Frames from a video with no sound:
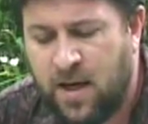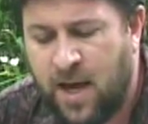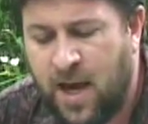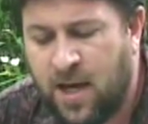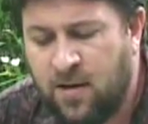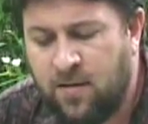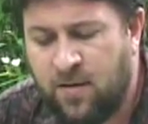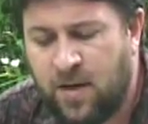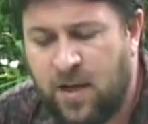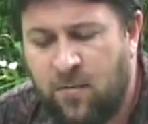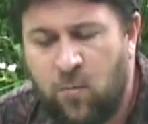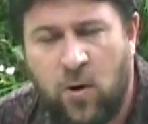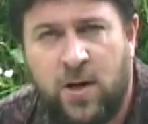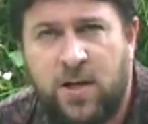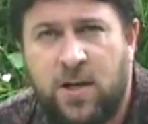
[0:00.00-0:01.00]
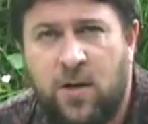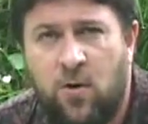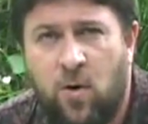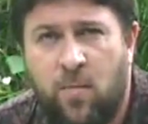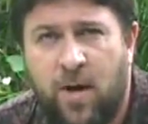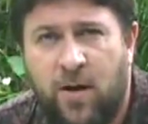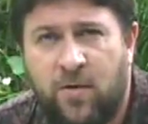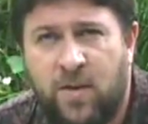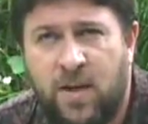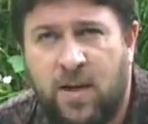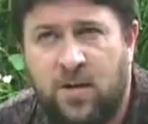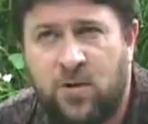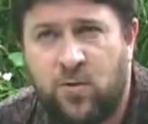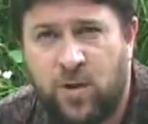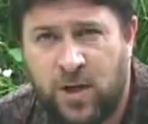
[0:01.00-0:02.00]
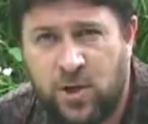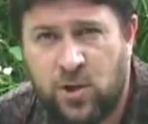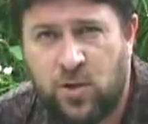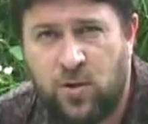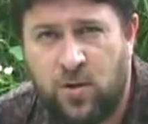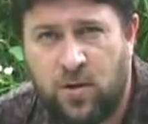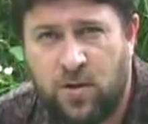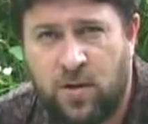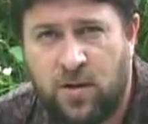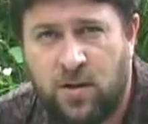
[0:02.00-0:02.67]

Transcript: and he wanted to know about the traditional